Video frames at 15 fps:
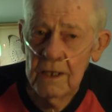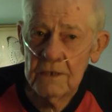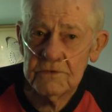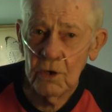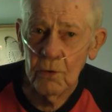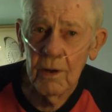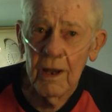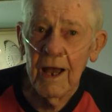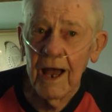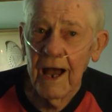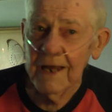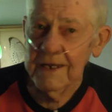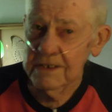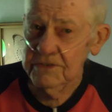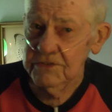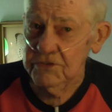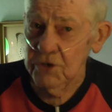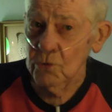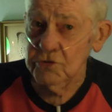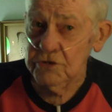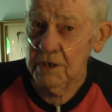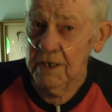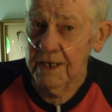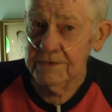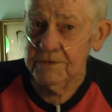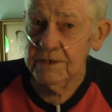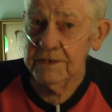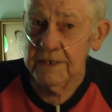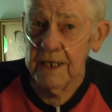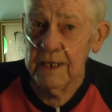So I didn't socialize
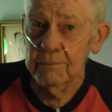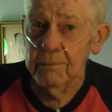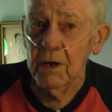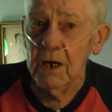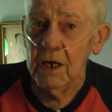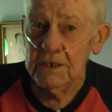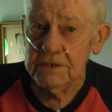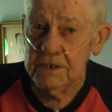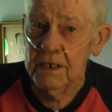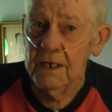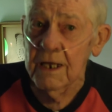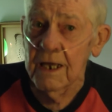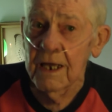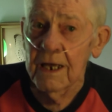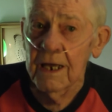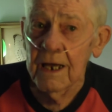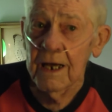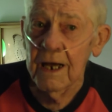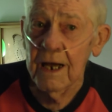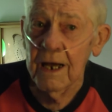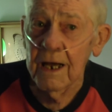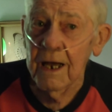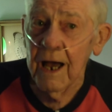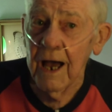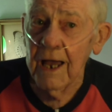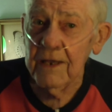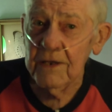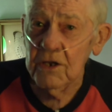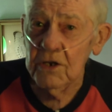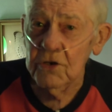in gay bars. Uh,
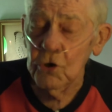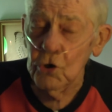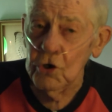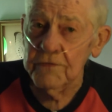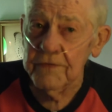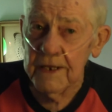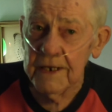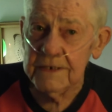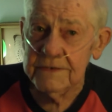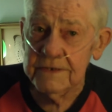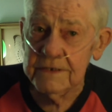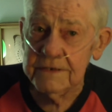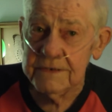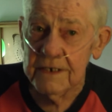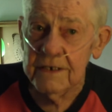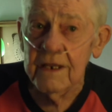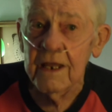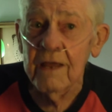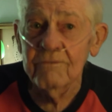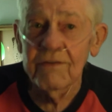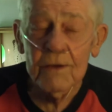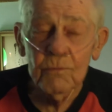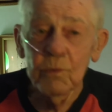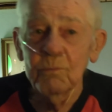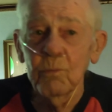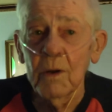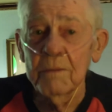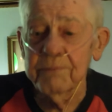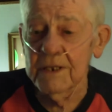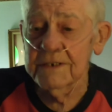I had heard they existed. In fact, when
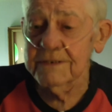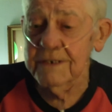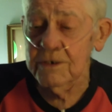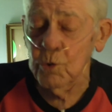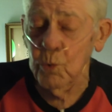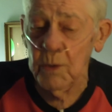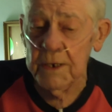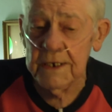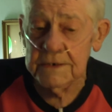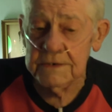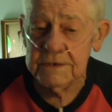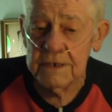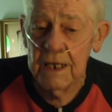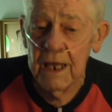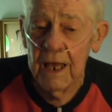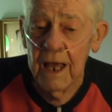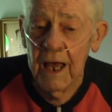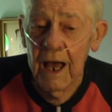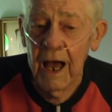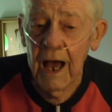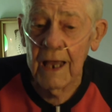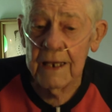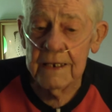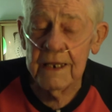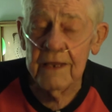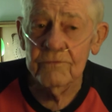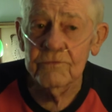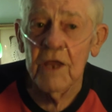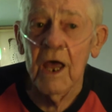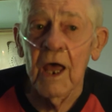one place in the Queens I
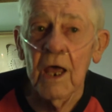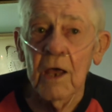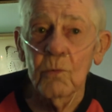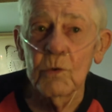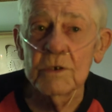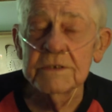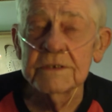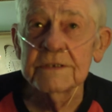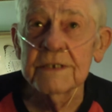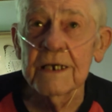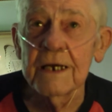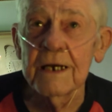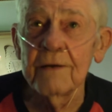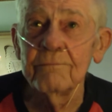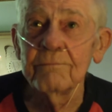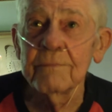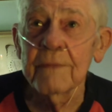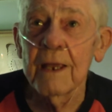lived was, uh,